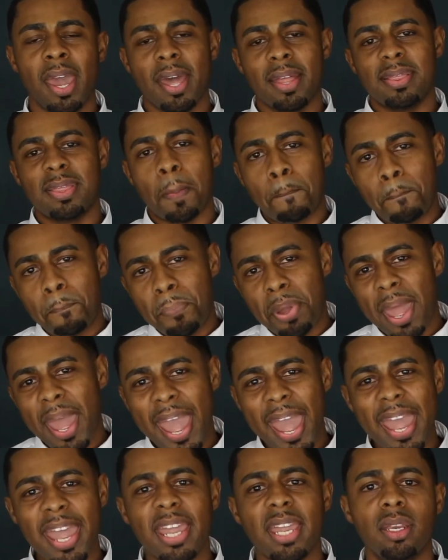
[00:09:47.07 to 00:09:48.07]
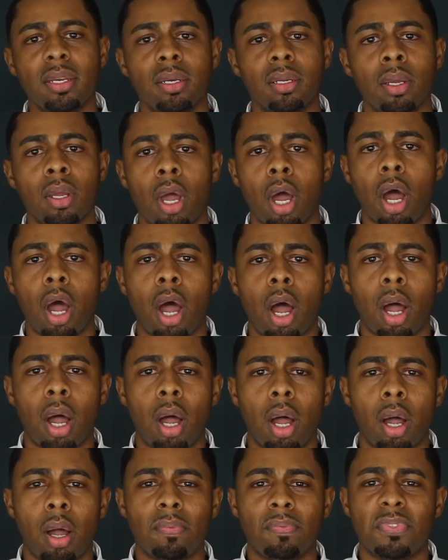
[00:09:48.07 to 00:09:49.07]
The pain
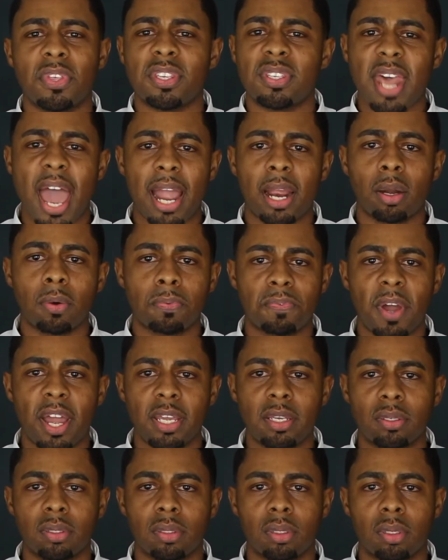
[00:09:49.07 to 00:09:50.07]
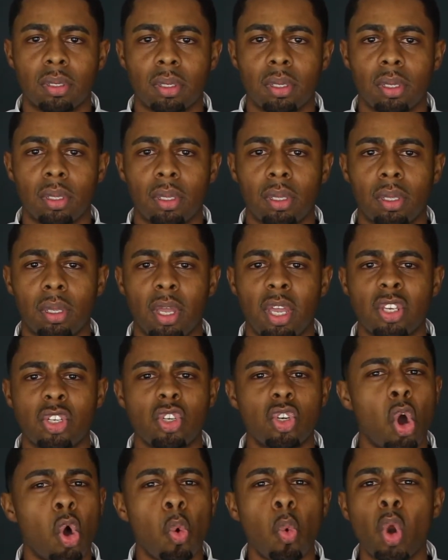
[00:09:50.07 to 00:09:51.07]
of the sacrifice is
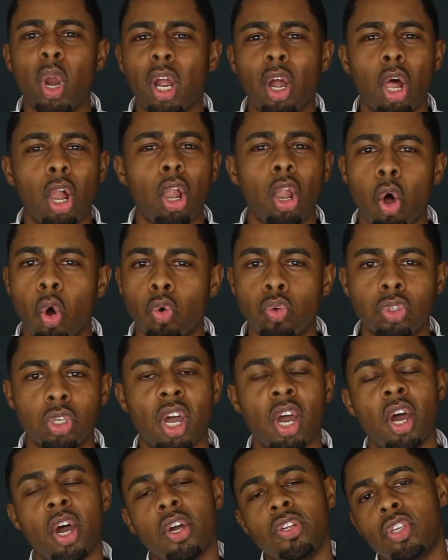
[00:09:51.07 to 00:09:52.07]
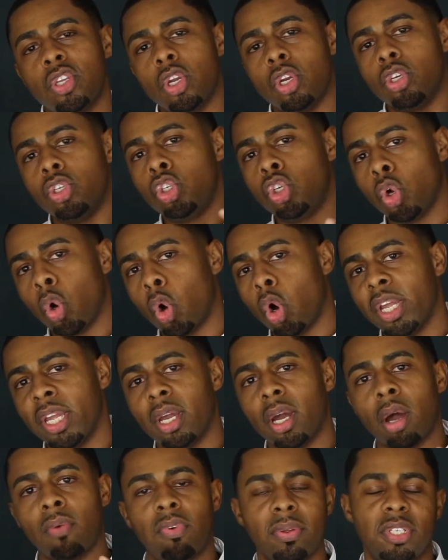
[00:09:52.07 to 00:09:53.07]
nowhere close to the joy
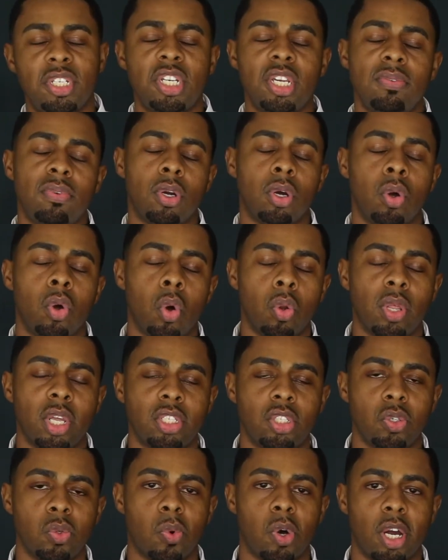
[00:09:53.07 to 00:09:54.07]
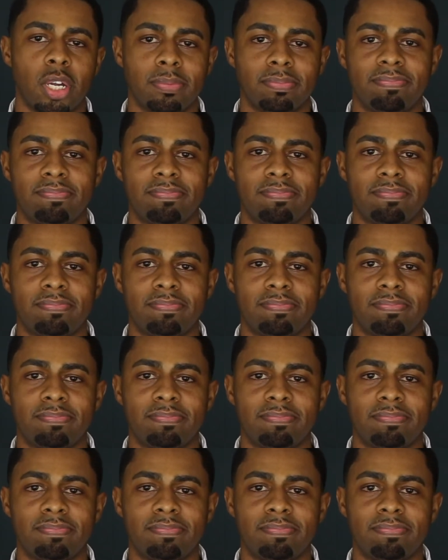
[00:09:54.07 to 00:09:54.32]
of achieving a goal that you want.